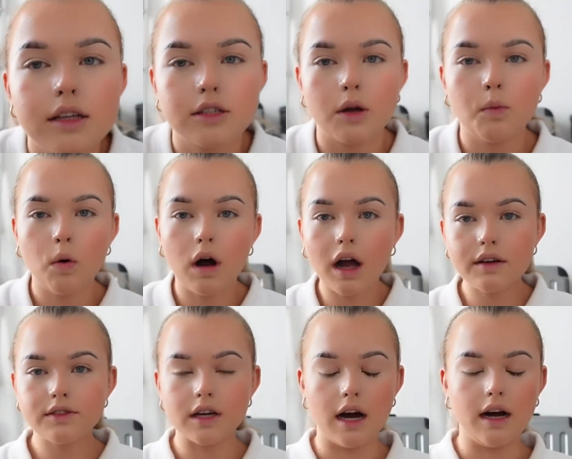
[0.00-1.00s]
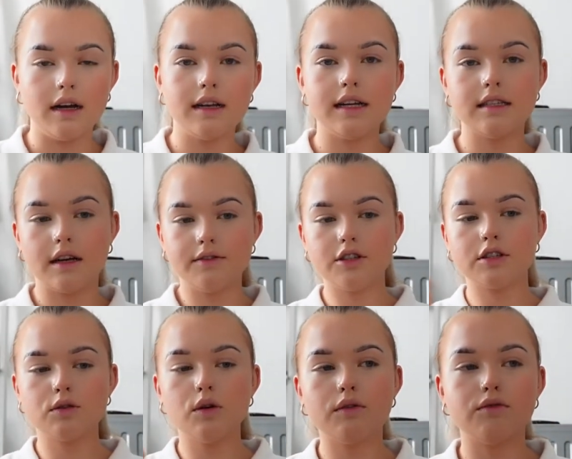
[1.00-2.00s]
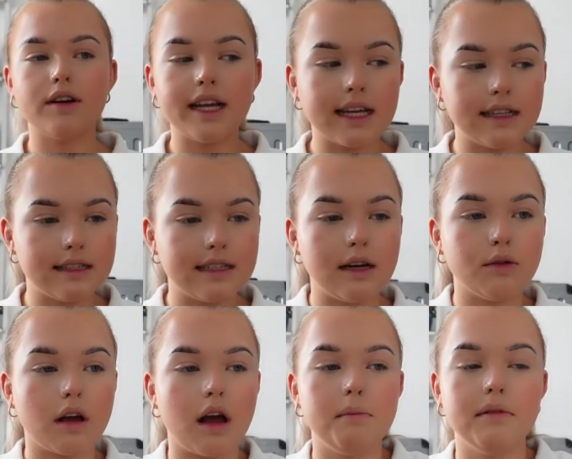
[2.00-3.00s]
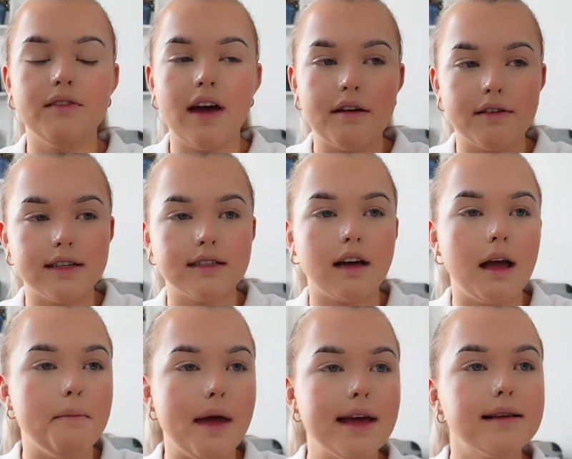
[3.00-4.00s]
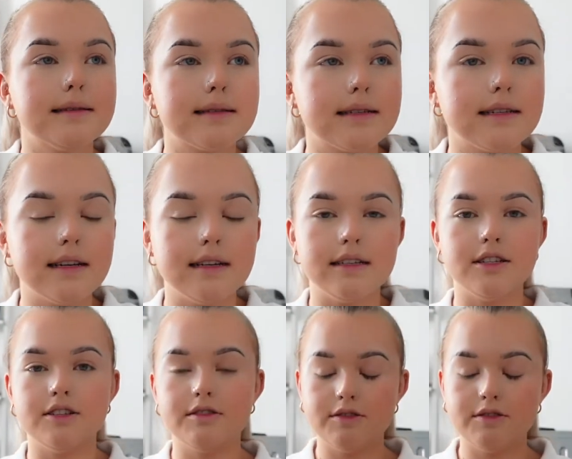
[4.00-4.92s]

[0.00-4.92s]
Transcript: So what I've done is I've just sort of reconcealed a couple of areas that I missed and